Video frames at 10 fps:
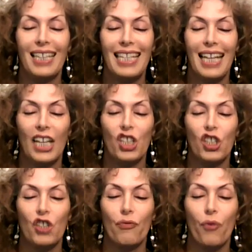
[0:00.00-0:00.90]

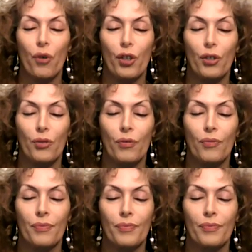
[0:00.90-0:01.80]
connection for you.
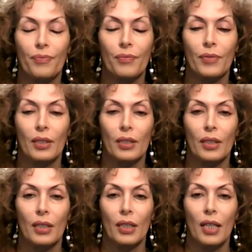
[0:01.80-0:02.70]

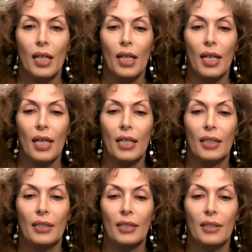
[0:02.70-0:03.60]

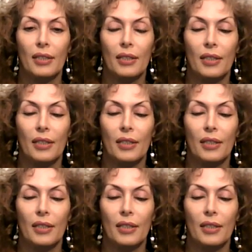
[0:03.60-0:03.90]
And